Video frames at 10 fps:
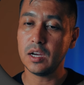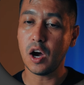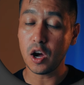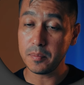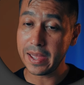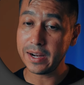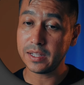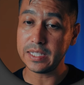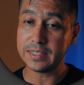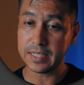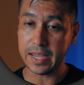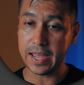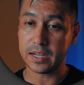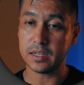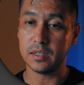automatically
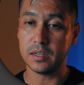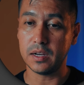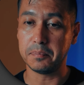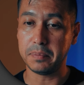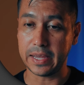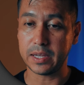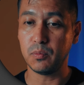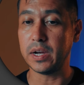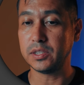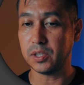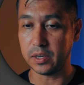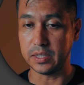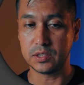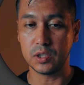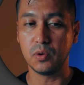tag black and white
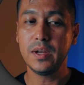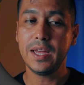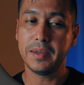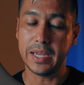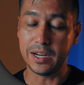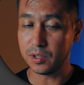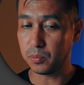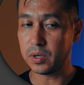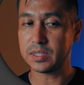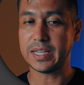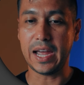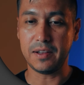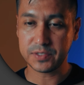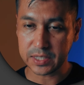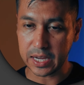targets. So in other words,
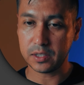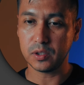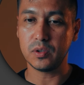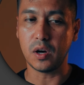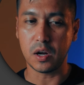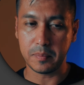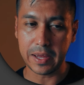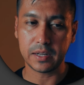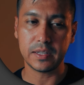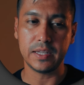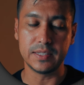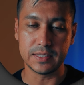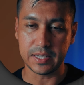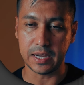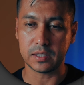have Cyclone automatically
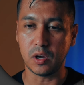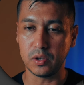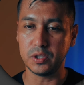detect all